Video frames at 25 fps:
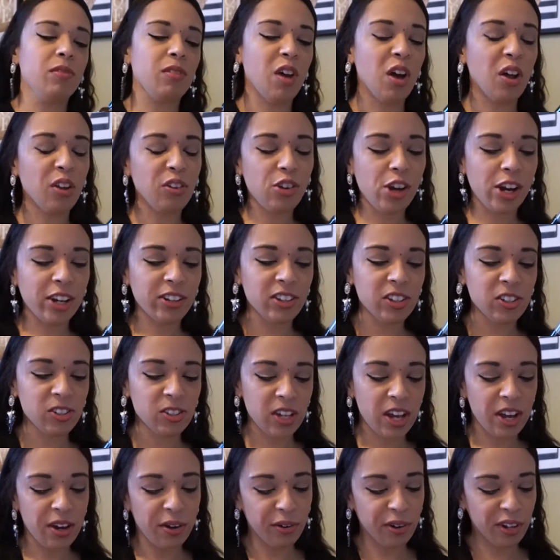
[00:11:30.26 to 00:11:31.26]
I'll check this
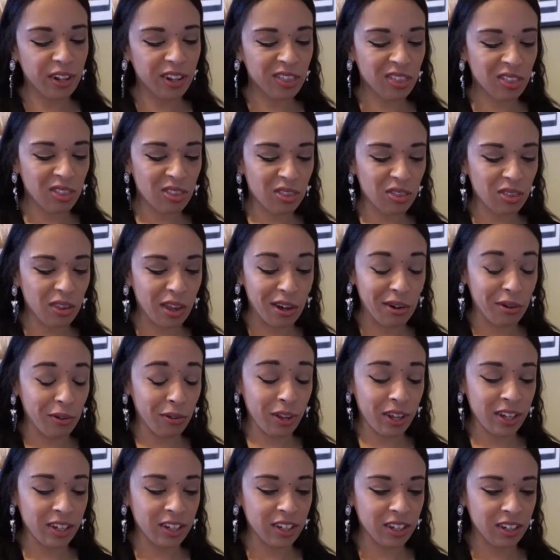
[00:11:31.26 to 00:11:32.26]
out. If I
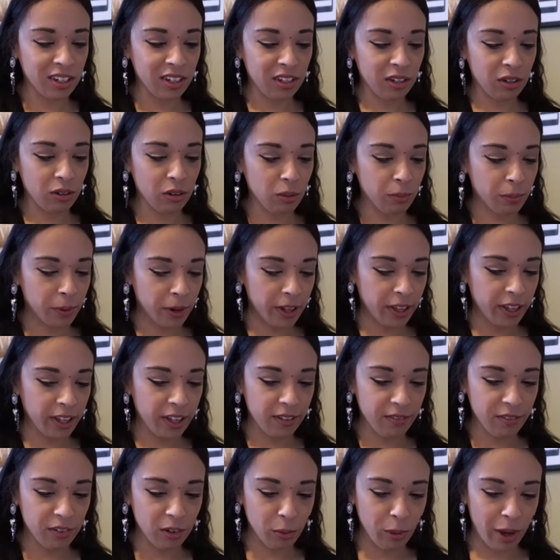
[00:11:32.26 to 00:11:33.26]
don't like it, you know, I'll probably
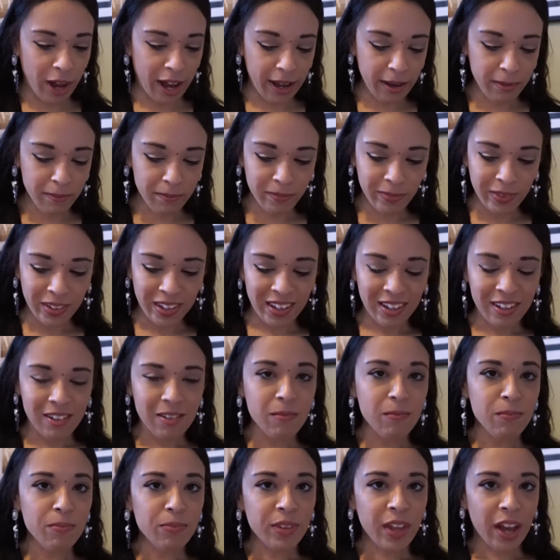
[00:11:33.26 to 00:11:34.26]
give it away.
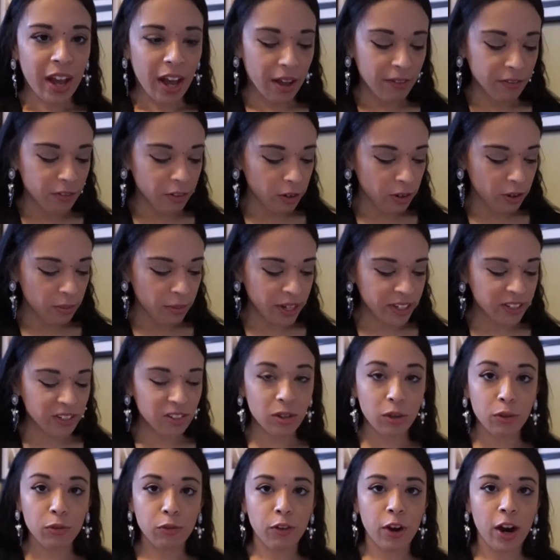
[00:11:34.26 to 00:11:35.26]
I have to admit,
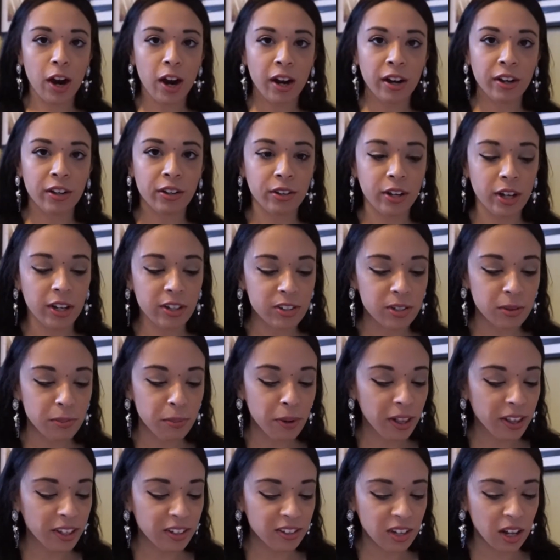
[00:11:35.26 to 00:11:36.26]
so far, you guys can
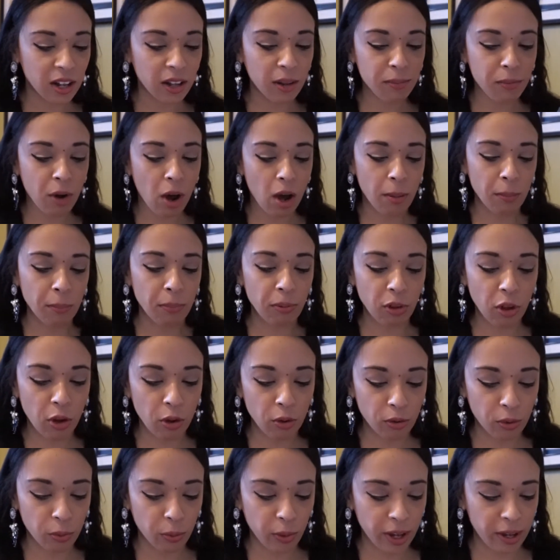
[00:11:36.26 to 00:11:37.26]
probably tell I'm not
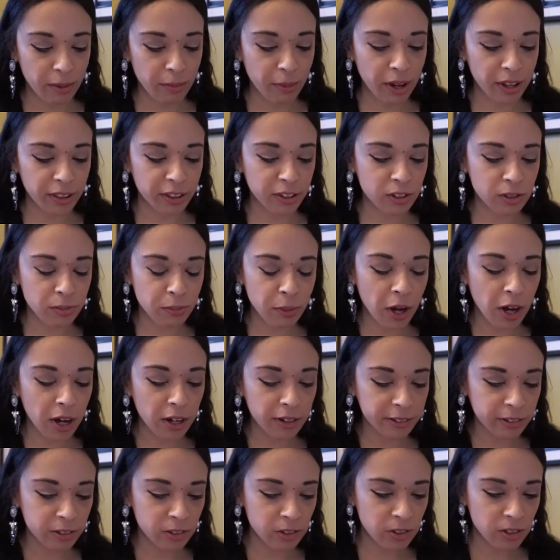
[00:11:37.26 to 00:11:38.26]
blown away by this
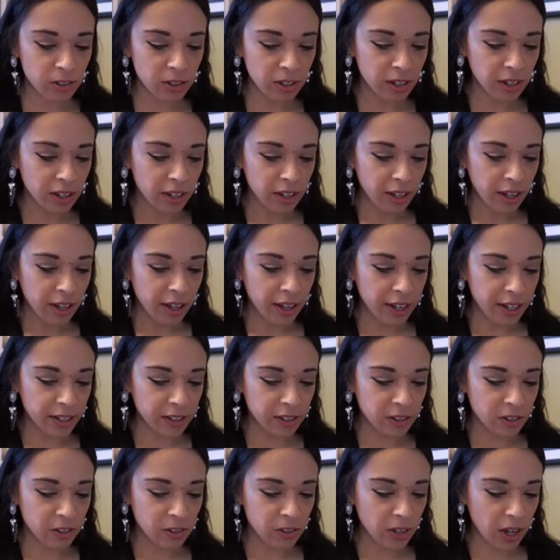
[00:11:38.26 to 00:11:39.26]
box.
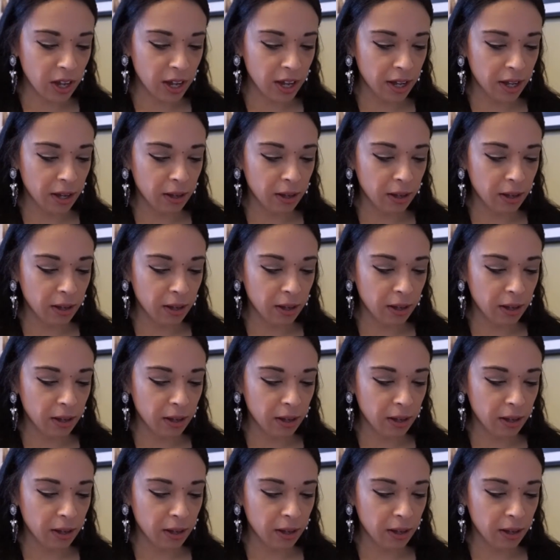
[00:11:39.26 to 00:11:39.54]
It's, you